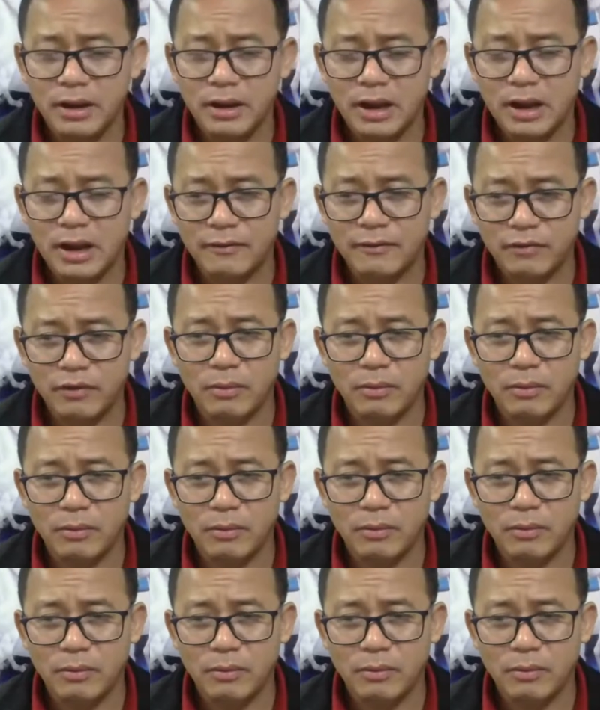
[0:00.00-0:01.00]
from
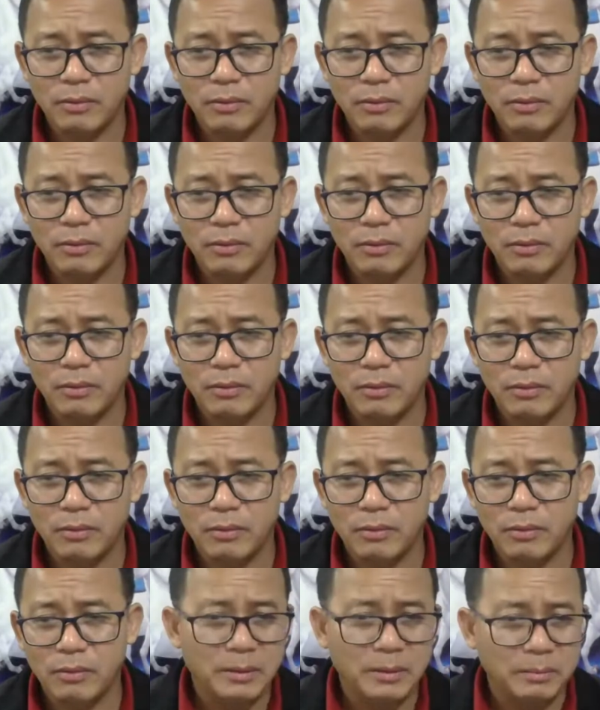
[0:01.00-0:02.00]
the
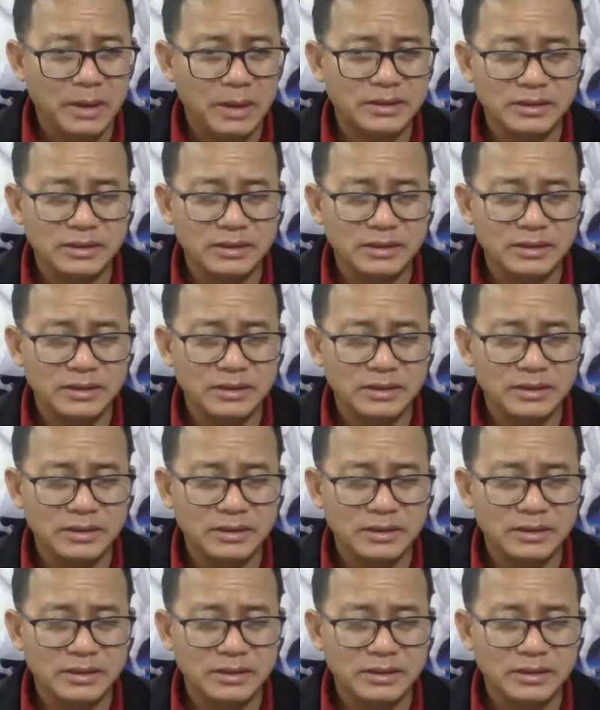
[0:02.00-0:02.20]
messages